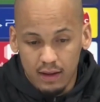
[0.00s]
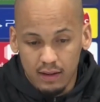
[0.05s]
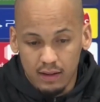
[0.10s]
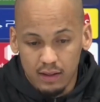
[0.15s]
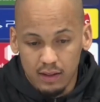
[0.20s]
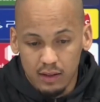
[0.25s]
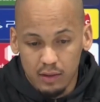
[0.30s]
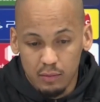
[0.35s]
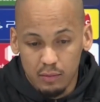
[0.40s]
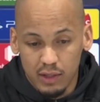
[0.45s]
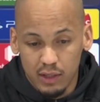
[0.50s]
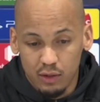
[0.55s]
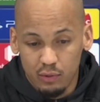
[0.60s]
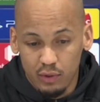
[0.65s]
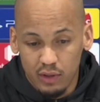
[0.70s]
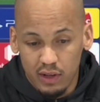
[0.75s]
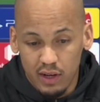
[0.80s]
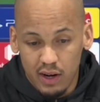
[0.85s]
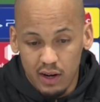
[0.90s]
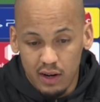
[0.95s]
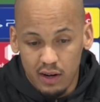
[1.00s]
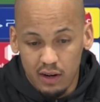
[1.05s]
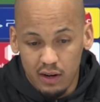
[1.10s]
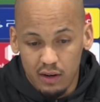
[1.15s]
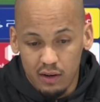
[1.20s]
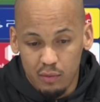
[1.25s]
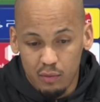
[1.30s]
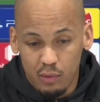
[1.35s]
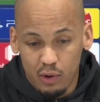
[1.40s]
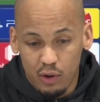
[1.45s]
And but we
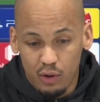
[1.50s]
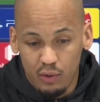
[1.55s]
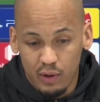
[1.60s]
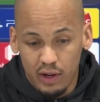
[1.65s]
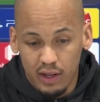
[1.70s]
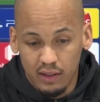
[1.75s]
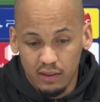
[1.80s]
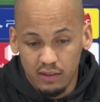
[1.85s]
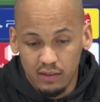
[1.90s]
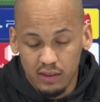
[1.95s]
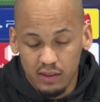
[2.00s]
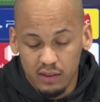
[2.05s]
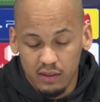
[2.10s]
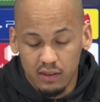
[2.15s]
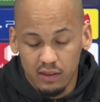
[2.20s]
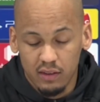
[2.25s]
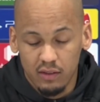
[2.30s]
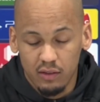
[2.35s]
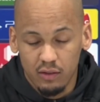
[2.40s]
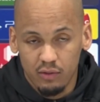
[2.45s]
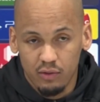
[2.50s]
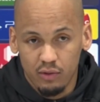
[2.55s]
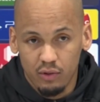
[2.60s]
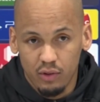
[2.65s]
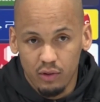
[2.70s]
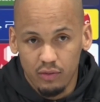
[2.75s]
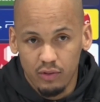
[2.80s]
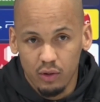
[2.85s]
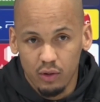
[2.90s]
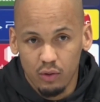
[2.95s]
are more realistic in
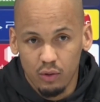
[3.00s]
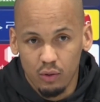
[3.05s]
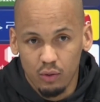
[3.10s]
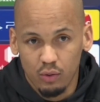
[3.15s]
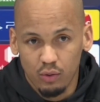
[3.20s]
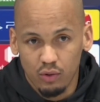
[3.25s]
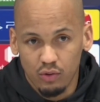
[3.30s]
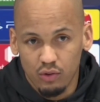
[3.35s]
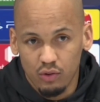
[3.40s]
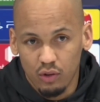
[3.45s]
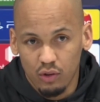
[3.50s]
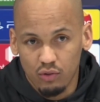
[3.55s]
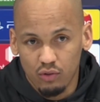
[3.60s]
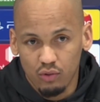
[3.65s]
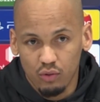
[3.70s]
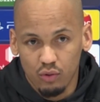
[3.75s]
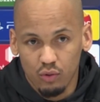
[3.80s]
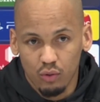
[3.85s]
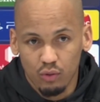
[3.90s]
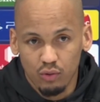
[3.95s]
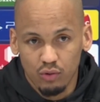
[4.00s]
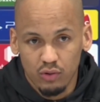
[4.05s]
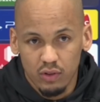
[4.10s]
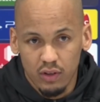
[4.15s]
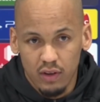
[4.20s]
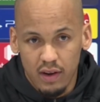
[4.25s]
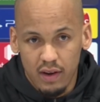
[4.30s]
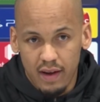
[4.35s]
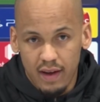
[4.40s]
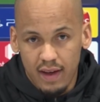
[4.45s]
front of the goal. We scored 2 goals,
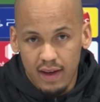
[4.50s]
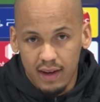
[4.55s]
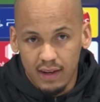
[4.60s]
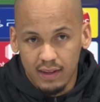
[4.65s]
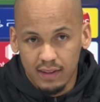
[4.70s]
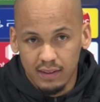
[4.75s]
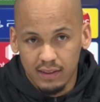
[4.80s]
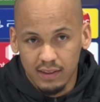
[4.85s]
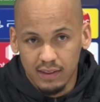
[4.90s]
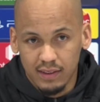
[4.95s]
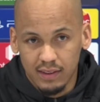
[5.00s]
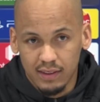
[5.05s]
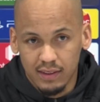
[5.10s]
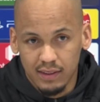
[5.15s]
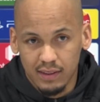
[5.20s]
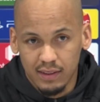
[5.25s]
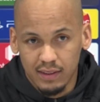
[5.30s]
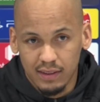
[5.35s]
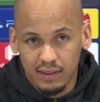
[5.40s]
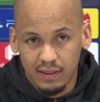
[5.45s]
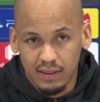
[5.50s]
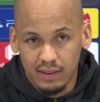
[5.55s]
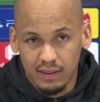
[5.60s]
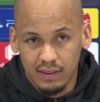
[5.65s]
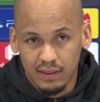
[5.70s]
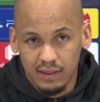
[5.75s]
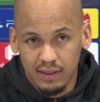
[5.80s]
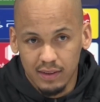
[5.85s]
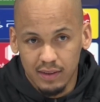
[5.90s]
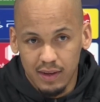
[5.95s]
and
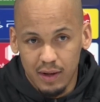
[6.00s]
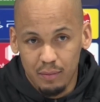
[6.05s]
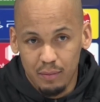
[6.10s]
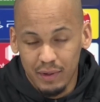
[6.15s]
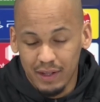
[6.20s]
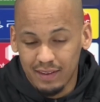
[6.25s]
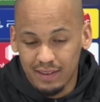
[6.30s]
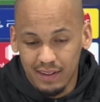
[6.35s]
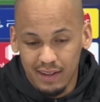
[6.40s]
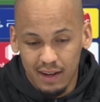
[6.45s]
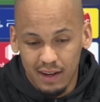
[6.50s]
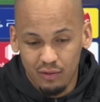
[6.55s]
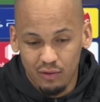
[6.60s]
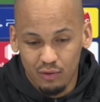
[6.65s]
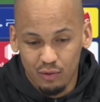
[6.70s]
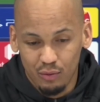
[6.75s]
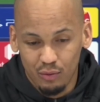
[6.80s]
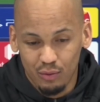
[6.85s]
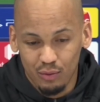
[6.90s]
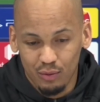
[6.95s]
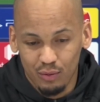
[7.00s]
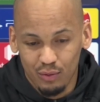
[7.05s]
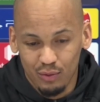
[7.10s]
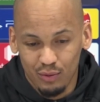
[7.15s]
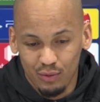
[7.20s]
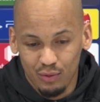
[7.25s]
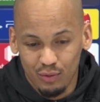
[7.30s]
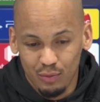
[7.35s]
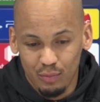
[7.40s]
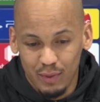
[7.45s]
a big thing have to
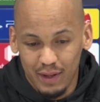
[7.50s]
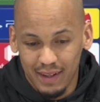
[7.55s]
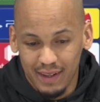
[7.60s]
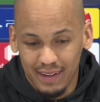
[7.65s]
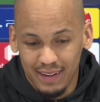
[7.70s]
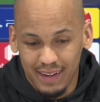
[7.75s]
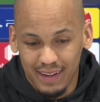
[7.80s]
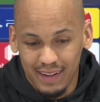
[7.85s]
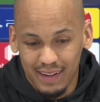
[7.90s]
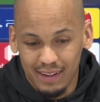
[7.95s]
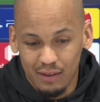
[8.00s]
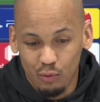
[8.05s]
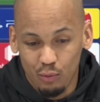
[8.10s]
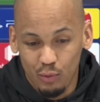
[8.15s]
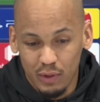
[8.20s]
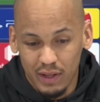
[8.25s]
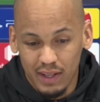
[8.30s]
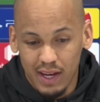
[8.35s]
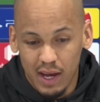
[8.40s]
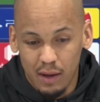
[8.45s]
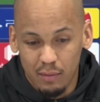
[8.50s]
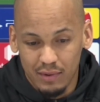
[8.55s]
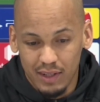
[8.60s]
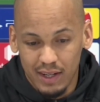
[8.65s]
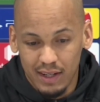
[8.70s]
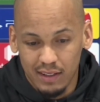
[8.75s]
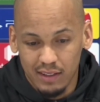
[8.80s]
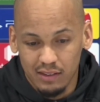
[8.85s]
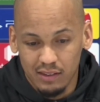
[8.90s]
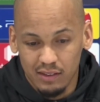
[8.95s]
play win games
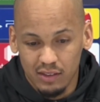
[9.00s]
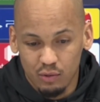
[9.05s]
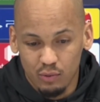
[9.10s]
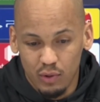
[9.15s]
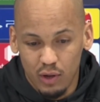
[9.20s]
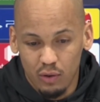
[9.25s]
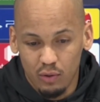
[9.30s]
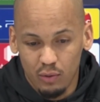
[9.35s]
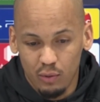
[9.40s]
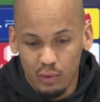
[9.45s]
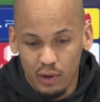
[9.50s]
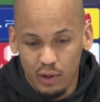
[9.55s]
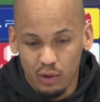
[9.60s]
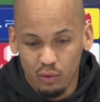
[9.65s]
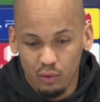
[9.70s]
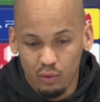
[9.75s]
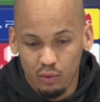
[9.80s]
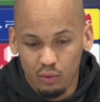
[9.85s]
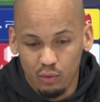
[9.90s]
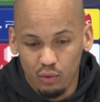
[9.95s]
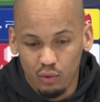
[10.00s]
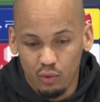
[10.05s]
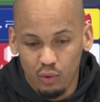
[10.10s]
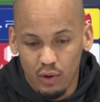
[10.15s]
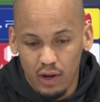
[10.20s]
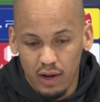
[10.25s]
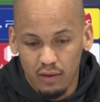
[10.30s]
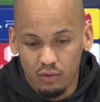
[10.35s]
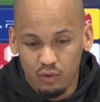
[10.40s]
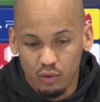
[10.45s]
like this as well. When you
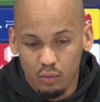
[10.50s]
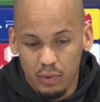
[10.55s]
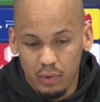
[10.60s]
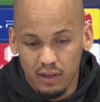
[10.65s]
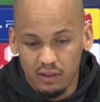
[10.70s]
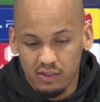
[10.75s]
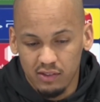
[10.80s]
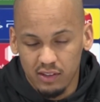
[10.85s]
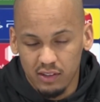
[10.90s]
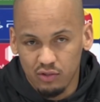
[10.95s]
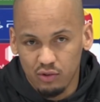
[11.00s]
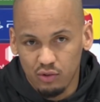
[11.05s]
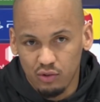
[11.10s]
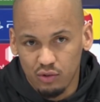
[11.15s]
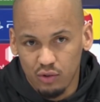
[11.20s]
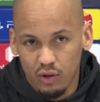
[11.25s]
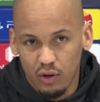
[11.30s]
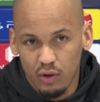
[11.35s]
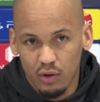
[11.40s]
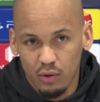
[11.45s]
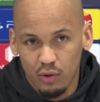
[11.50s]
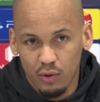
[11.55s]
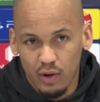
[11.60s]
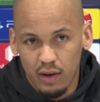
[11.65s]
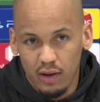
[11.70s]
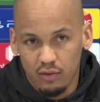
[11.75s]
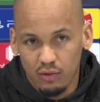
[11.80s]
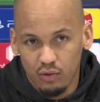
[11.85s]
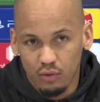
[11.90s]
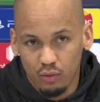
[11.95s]
don't have too many chances to score, you
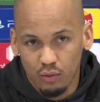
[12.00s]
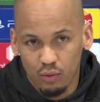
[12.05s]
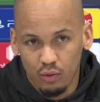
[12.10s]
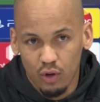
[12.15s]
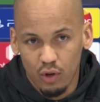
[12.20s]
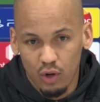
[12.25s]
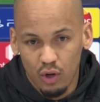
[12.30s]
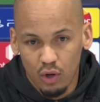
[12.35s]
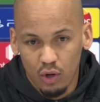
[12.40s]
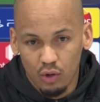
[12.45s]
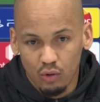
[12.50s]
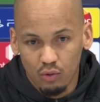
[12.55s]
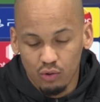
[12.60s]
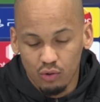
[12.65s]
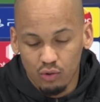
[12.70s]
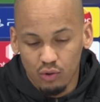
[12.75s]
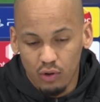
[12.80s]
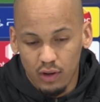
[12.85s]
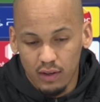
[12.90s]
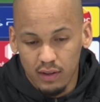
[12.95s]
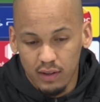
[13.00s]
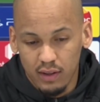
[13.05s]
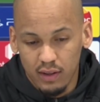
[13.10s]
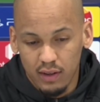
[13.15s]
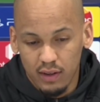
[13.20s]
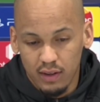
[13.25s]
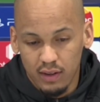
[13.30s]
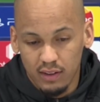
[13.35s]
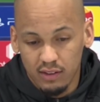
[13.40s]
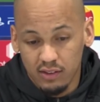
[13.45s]
have to score
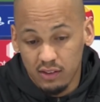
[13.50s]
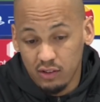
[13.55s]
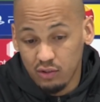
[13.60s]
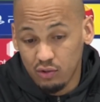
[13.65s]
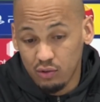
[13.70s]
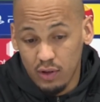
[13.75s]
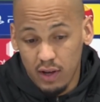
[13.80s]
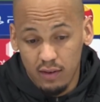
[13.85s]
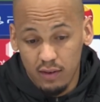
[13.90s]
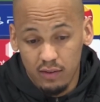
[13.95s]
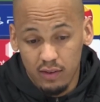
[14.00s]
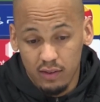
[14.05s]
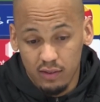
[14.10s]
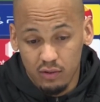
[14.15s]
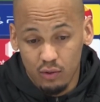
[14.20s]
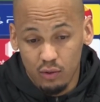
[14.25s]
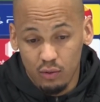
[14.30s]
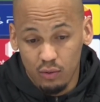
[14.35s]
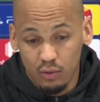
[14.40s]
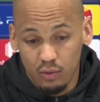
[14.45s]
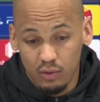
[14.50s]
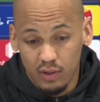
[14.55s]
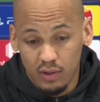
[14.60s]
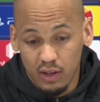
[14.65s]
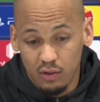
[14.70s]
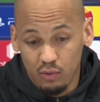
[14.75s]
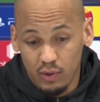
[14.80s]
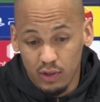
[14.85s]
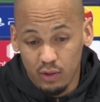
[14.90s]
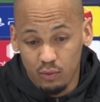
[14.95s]
the chance you have. So
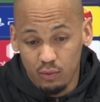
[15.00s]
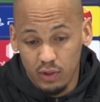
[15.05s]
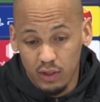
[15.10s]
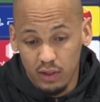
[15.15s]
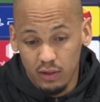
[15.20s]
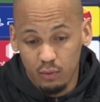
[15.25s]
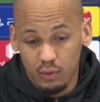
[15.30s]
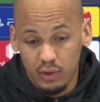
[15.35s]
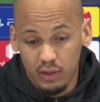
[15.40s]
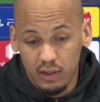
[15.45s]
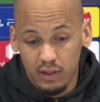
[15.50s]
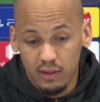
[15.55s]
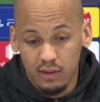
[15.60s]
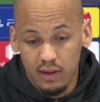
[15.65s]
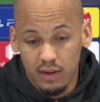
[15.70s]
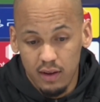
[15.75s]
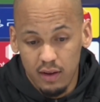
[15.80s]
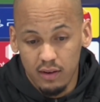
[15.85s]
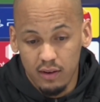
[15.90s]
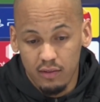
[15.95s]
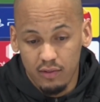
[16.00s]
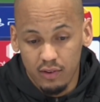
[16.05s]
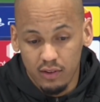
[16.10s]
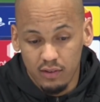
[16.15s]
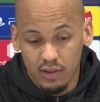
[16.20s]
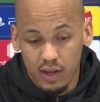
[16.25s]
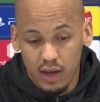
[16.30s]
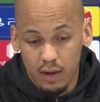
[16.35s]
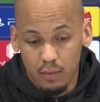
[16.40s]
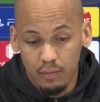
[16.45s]
that's what we did the
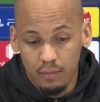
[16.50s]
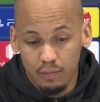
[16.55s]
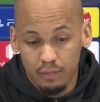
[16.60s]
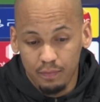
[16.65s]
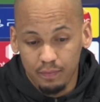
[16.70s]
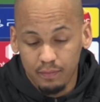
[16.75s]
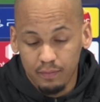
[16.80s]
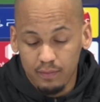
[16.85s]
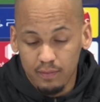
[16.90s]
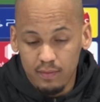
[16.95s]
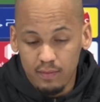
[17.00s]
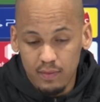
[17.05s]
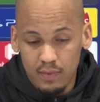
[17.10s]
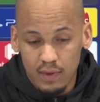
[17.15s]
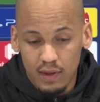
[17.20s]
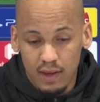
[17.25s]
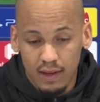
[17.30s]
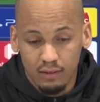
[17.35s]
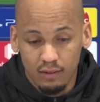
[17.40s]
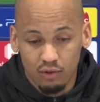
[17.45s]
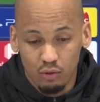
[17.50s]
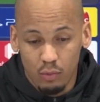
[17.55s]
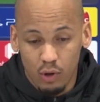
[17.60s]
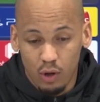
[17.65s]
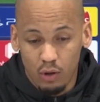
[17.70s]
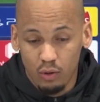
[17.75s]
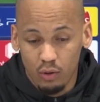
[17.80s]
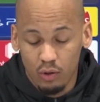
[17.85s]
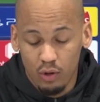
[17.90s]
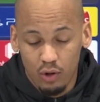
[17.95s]
first game. And
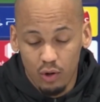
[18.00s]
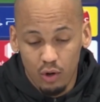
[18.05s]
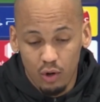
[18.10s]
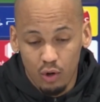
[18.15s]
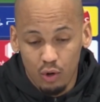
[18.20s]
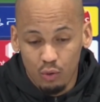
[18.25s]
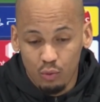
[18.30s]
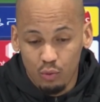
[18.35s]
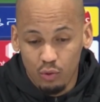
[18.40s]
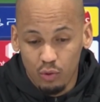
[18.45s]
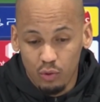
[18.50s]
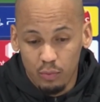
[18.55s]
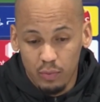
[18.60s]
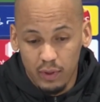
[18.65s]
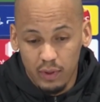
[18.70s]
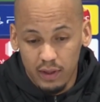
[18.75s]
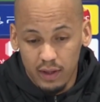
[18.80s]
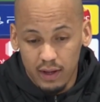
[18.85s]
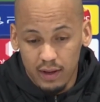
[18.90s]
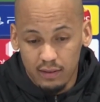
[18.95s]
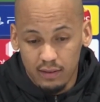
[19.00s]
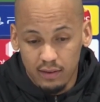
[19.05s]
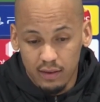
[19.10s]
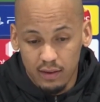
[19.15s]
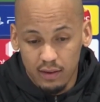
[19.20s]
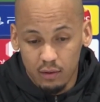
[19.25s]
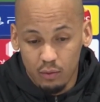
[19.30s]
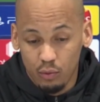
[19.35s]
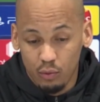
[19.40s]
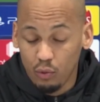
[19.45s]
tomorrow we will
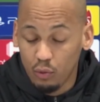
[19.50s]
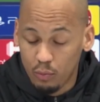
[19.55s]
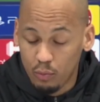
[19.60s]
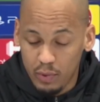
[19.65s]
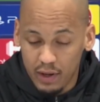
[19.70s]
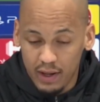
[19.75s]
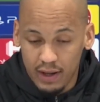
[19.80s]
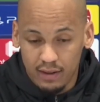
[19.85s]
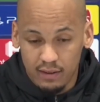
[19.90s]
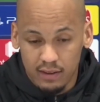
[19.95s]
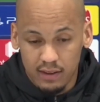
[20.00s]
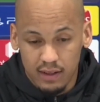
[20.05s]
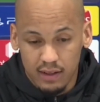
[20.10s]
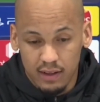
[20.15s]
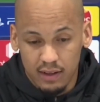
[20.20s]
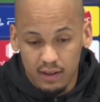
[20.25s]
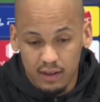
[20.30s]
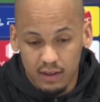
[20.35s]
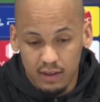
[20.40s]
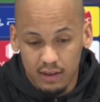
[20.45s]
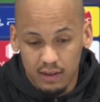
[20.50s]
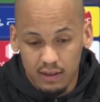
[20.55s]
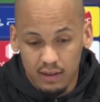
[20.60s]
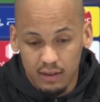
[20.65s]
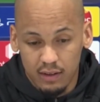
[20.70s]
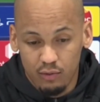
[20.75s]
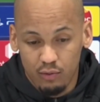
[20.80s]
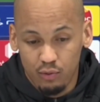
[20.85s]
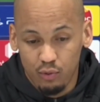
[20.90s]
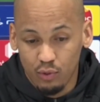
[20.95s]
play at
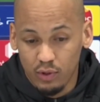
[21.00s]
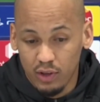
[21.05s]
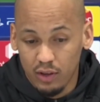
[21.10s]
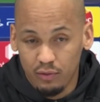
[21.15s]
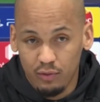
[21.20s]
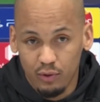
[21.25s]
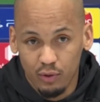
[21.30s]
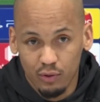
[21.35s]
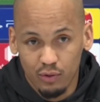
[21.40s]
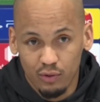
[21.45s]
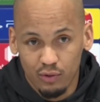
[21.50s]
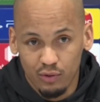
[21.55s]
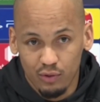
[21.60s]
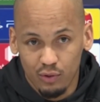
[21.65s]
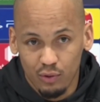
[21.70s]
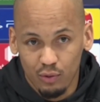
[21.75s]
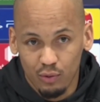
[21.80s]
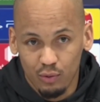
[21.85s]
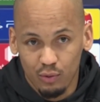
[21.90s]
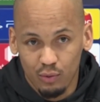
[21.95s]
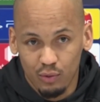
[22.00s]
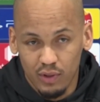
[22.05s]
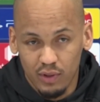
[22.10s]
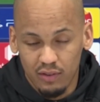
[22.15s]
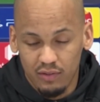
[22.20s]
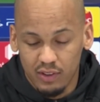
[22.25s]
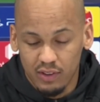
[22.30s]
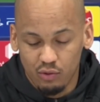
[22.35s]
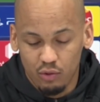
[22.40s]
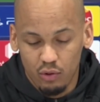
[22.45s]
full Anfield, so the
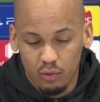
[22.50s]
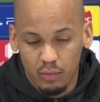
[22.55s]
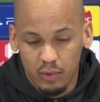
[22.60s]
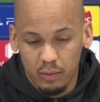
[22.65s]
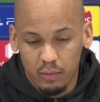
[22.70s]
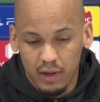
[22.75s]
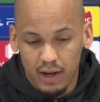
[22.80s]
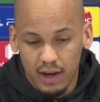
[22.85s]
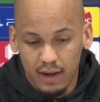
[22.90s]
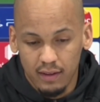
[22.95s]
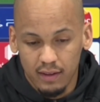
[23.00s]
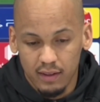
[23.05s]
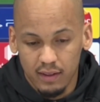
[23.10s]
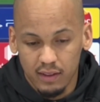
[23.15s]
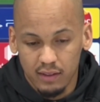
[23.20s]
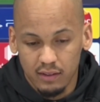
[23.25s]
fans will be behind